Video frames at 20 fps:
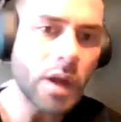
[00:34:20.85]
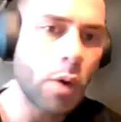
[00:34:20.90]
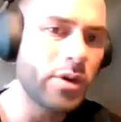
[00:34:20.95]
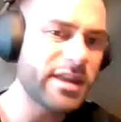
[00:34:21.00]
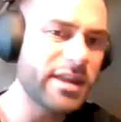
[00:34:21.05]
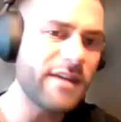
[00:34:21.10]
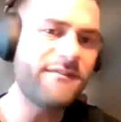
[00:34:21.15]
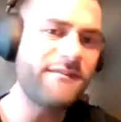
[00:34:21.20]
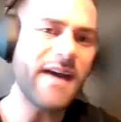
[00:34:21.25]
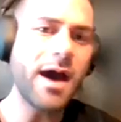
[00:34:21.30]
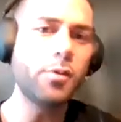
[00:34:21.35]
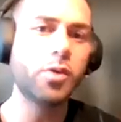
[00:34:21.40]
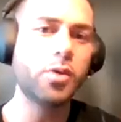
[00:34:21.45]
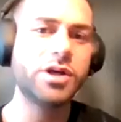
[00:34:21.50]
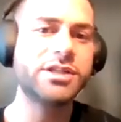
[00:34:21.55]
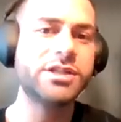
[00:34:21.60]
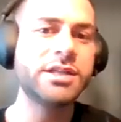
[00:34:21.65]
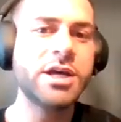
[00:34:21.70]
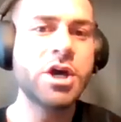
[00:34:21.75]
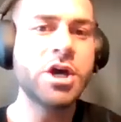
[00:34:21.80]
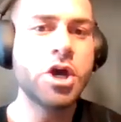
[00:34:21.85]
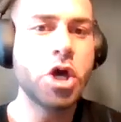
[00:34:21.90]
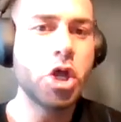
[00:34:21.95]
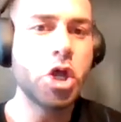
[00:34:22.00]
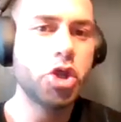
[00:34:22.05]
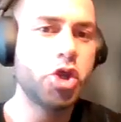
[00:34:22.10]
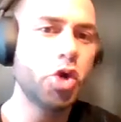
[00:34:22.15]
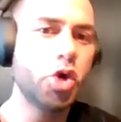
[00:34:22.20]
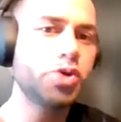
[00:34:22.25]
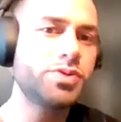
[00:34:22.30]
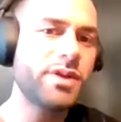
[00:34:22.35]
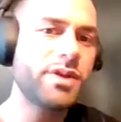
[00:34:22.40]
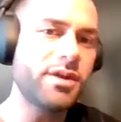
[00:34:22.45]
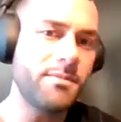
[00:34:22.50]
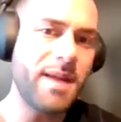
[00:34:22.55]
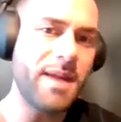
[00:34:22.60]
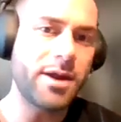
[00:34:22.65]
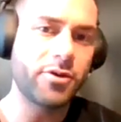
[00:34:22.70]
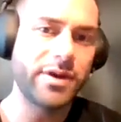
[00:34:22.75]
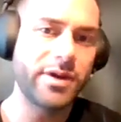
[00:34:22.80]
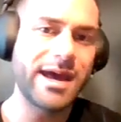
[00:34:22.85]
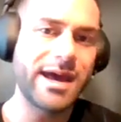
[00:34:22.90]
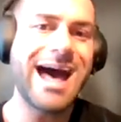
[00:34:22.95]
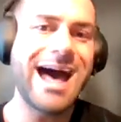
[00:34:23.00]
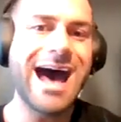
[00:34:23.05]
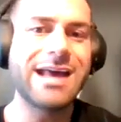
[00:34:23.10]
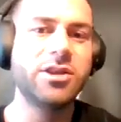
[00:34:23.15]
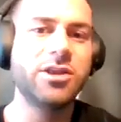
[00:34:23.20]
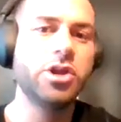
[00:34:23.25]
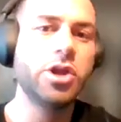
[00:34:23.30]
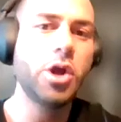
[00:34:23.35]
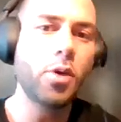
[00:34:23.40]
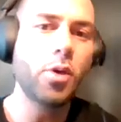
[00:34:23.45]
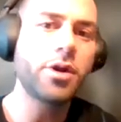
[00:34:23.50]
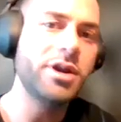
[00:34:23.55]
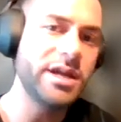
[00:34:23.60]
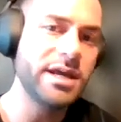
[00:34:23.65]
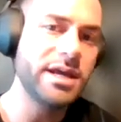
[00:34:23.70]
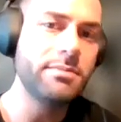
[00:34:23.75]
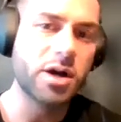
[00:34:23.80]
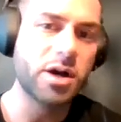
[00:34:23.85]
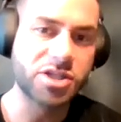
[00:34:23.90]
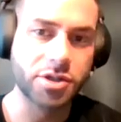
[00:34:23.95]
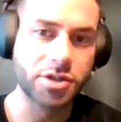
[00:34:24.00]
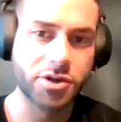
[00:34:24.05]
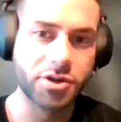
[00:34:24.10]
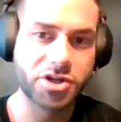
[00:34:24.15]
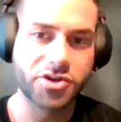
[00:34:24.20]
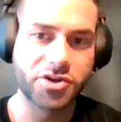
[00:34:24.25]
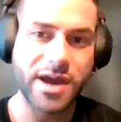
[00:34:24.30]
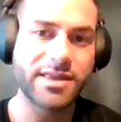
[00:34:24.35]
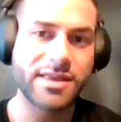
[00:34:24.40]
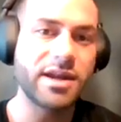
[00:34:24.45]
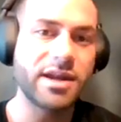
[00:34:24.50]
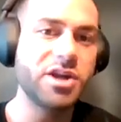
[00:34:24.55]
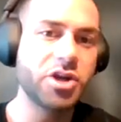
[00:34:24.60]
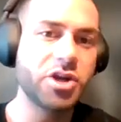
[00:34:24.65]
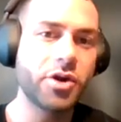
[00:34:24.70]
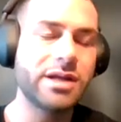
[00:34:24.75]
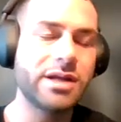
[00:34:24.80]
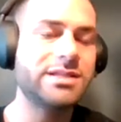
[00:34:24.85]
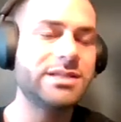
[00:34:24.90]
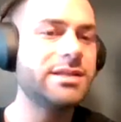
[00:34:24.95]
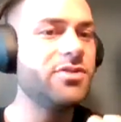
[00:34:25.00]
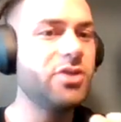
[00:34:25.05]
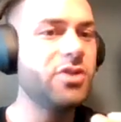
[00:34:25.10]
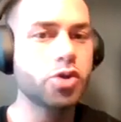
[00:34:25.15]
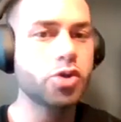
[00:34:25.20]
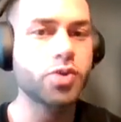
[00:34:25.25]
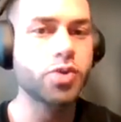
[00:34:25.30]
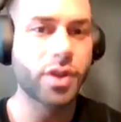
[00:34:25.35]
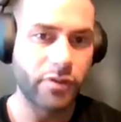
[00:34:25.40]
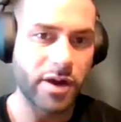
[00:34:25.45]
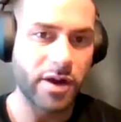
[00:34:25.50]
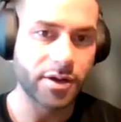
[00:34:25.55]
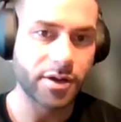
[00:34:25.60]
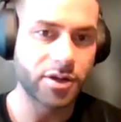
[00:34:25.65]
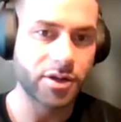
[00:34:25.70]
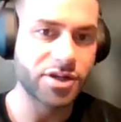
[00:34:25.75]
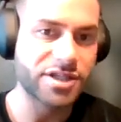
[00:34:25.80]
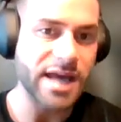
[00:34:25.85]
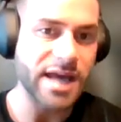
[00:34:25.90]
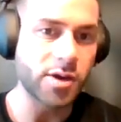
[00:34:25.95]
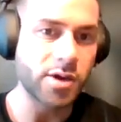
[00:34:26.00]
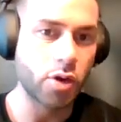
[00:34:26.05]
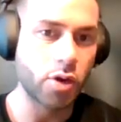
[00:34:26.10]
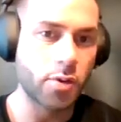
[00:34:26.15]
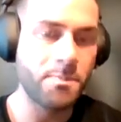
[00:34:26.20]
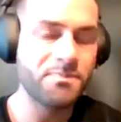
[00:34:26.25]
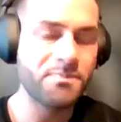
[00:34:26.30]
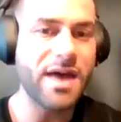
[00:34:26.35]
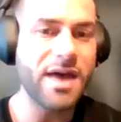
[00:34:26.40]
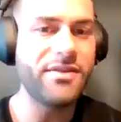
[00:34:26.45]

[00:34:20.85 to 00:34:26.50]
What they found was those with amenorrhea had lower knee muscular strength and endurance than those with a regular cycle.